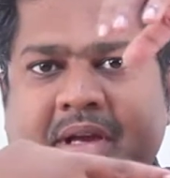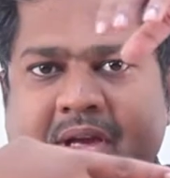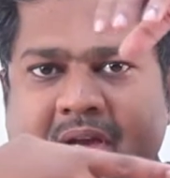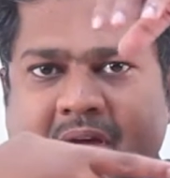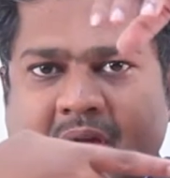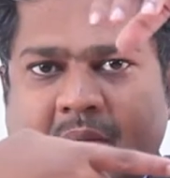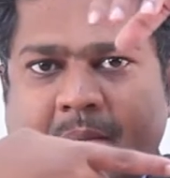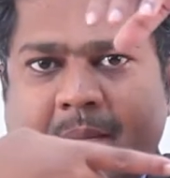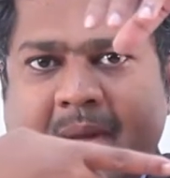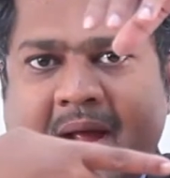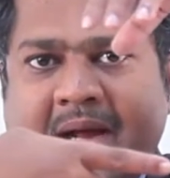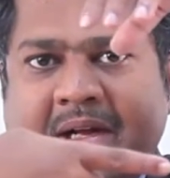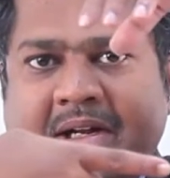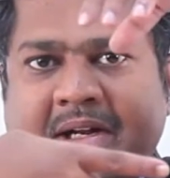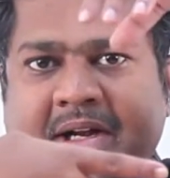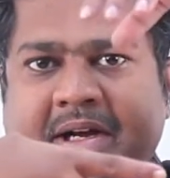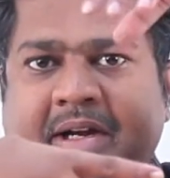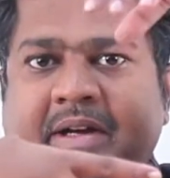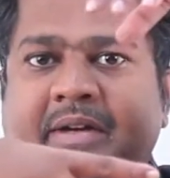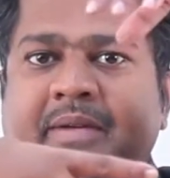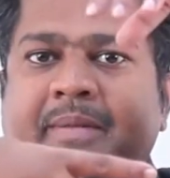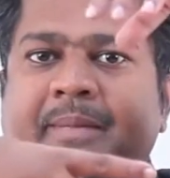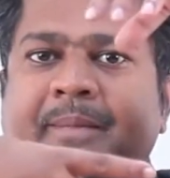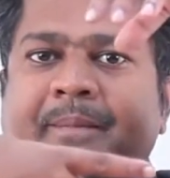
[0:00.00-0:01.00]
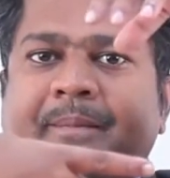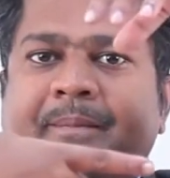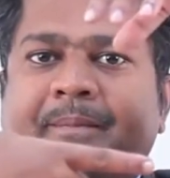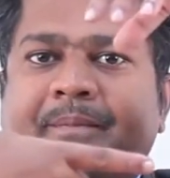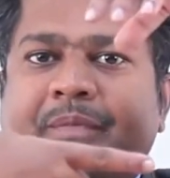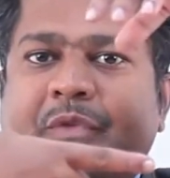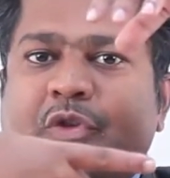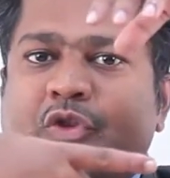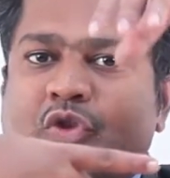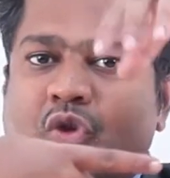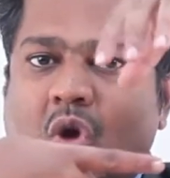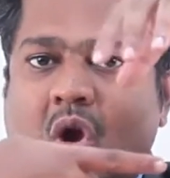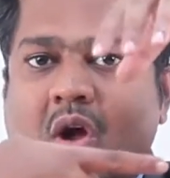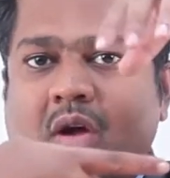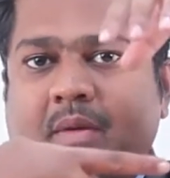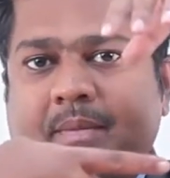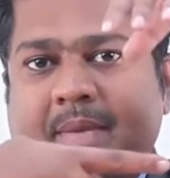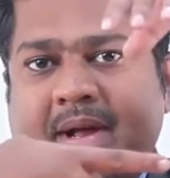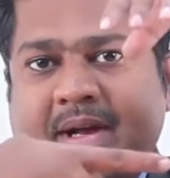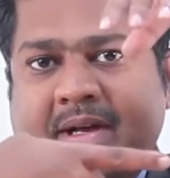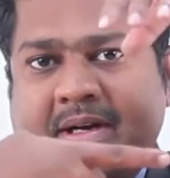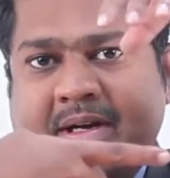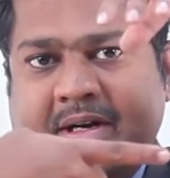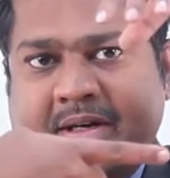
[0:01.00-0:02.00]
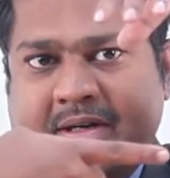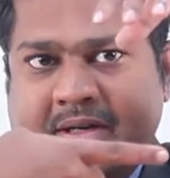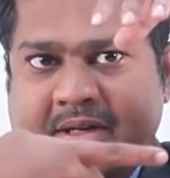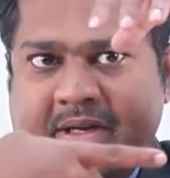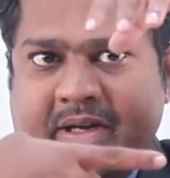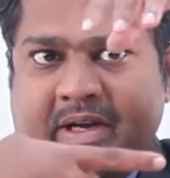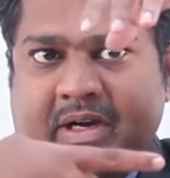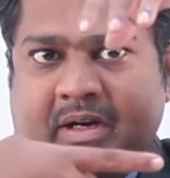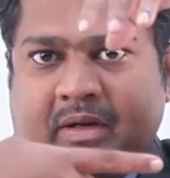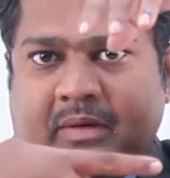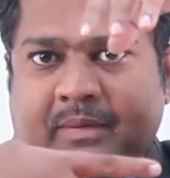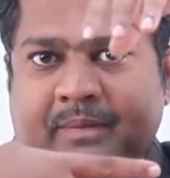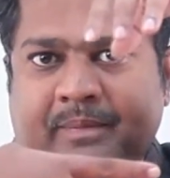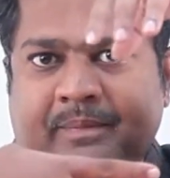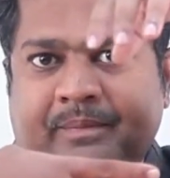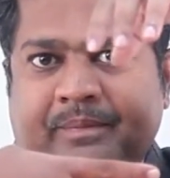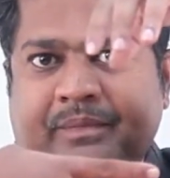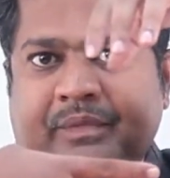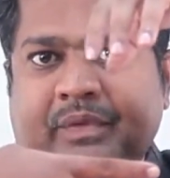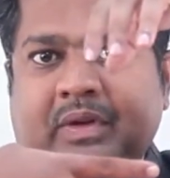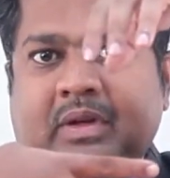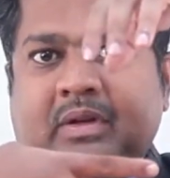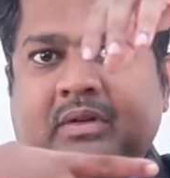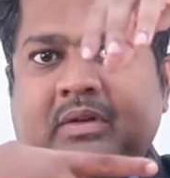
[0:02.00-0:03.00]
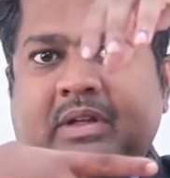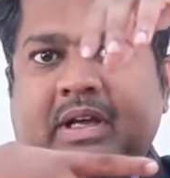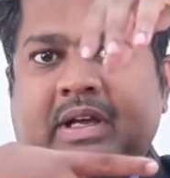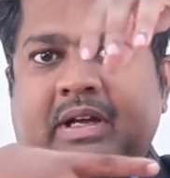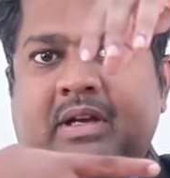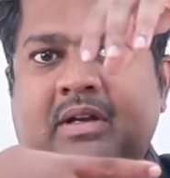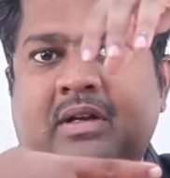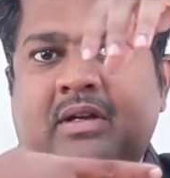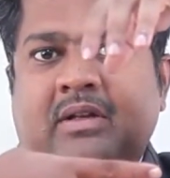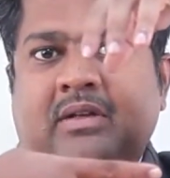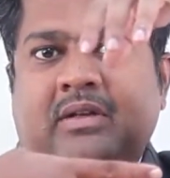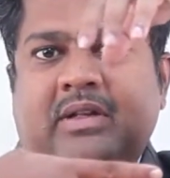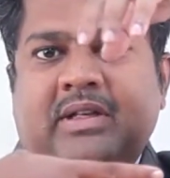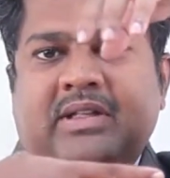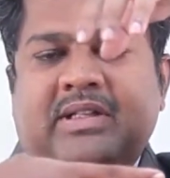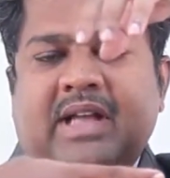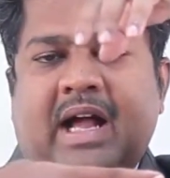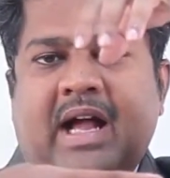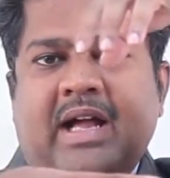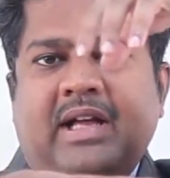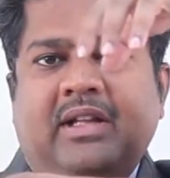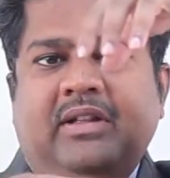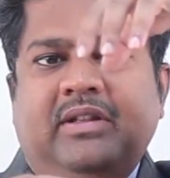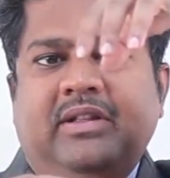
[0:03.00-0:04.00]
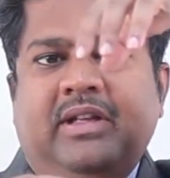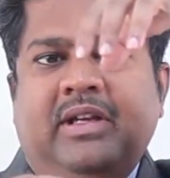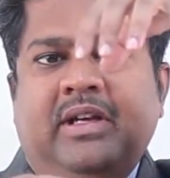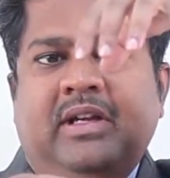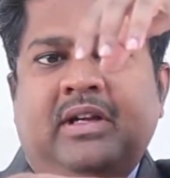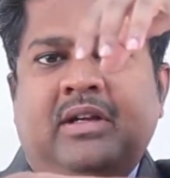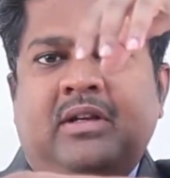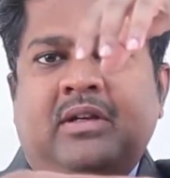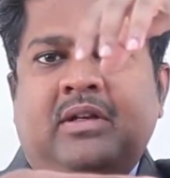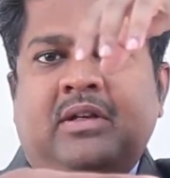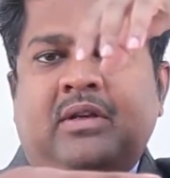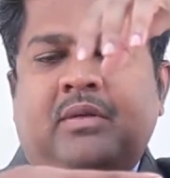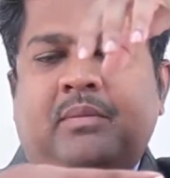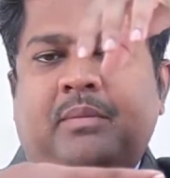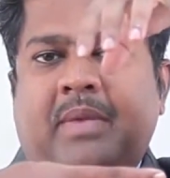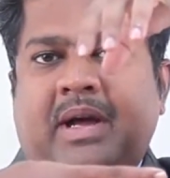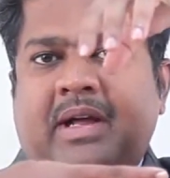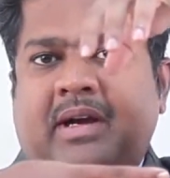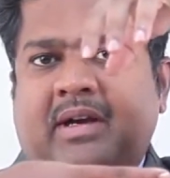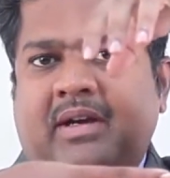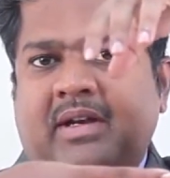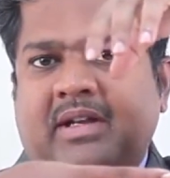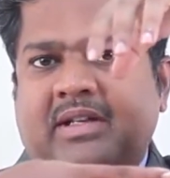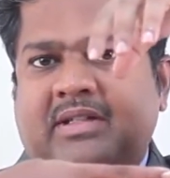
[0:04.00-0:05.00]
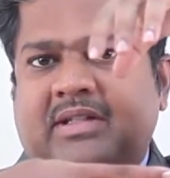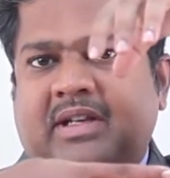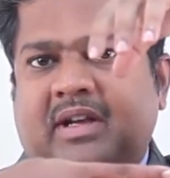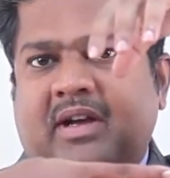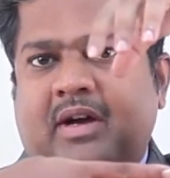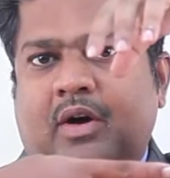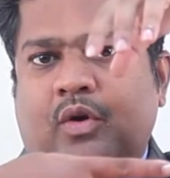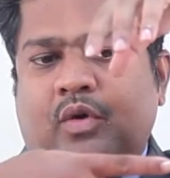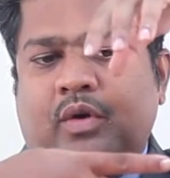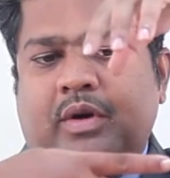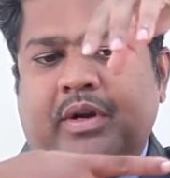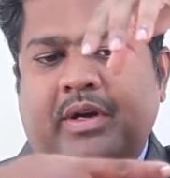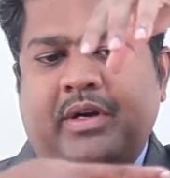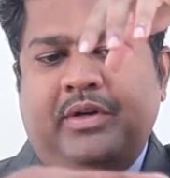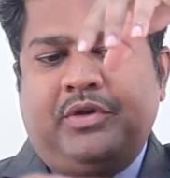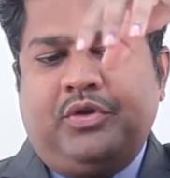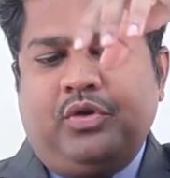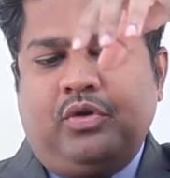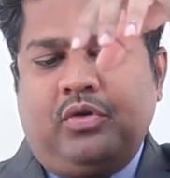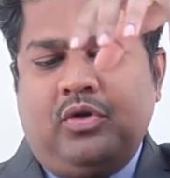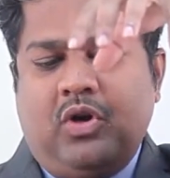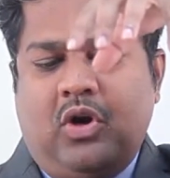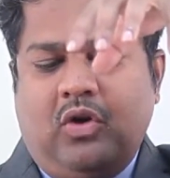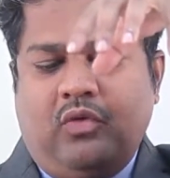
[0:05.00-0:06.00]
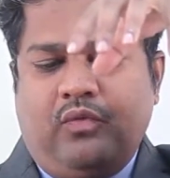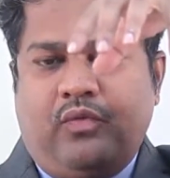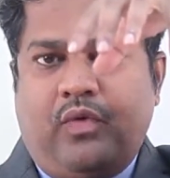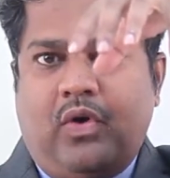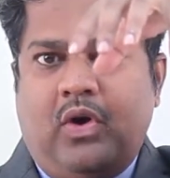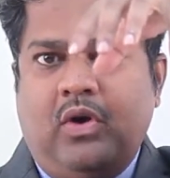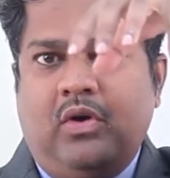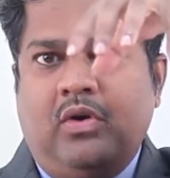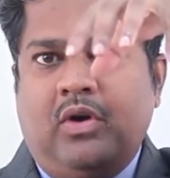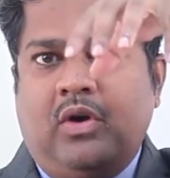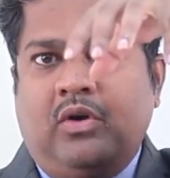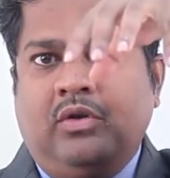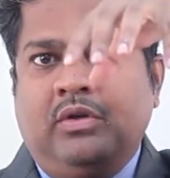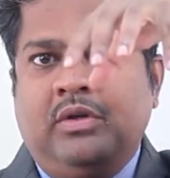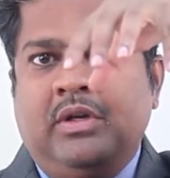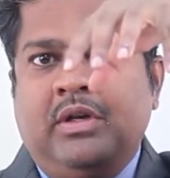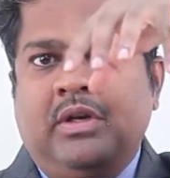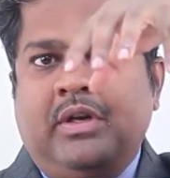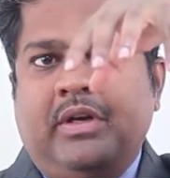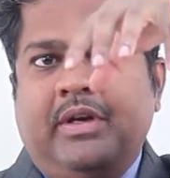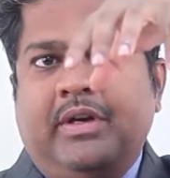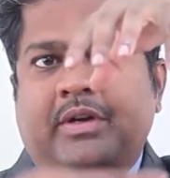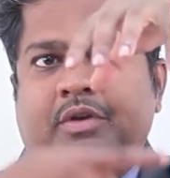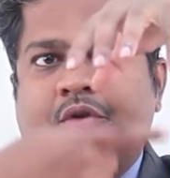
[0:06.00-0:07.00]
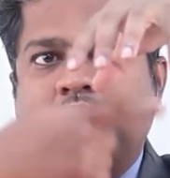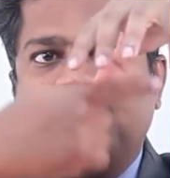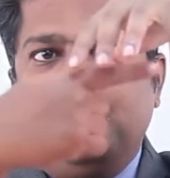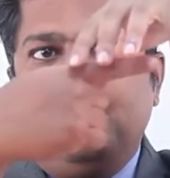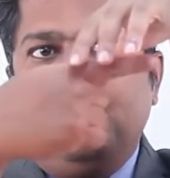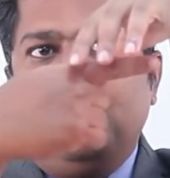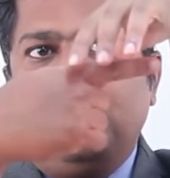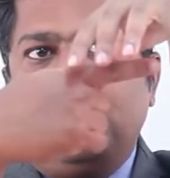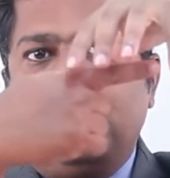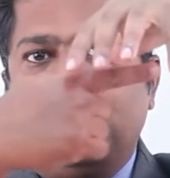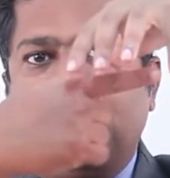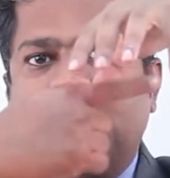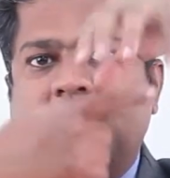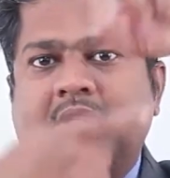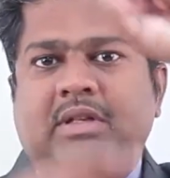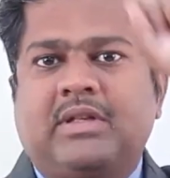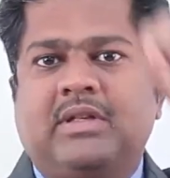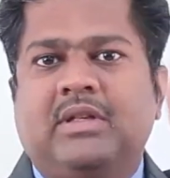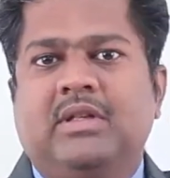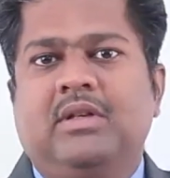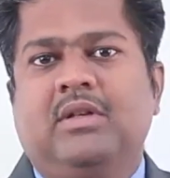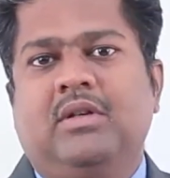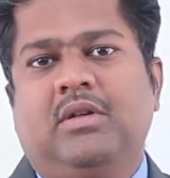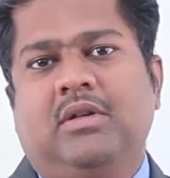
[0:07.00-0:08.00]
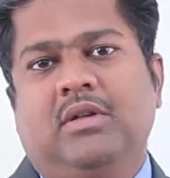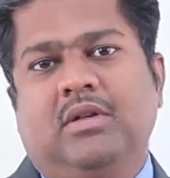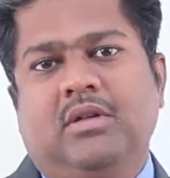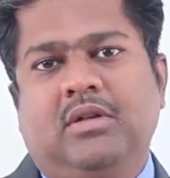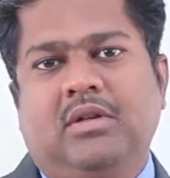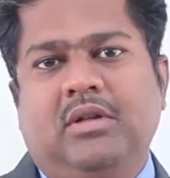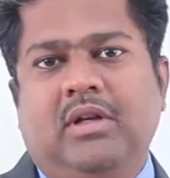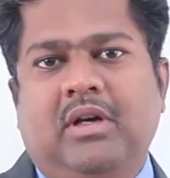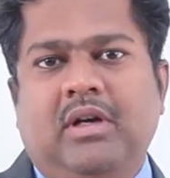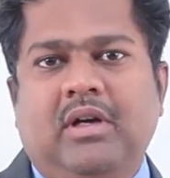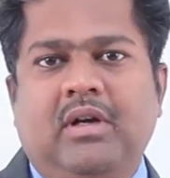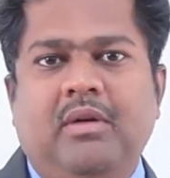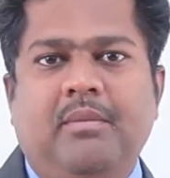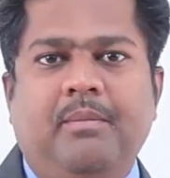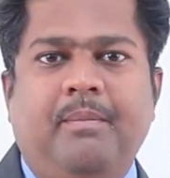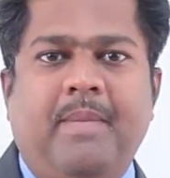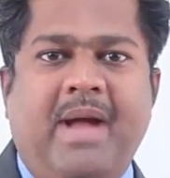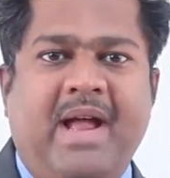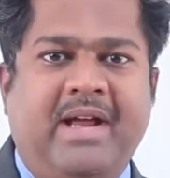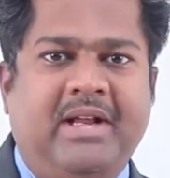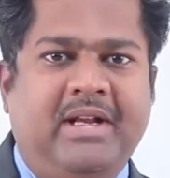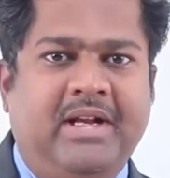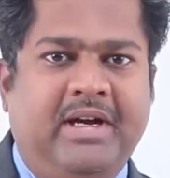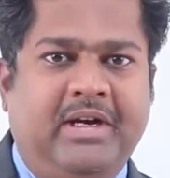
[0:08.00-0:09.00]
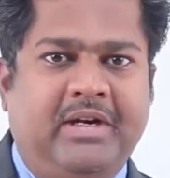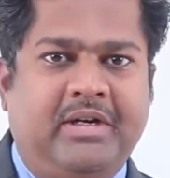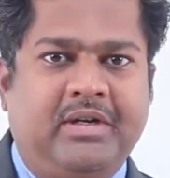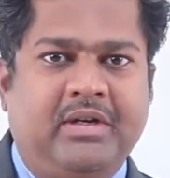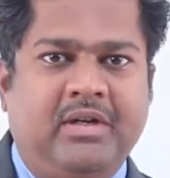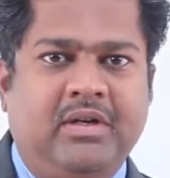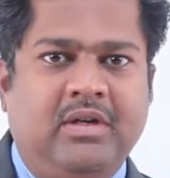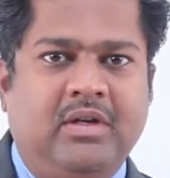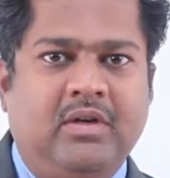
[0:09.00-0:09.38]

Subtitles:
here magnet, strong magnet here, then this iron nail, by releasing out, it should not fall down, it should move towards the magnet.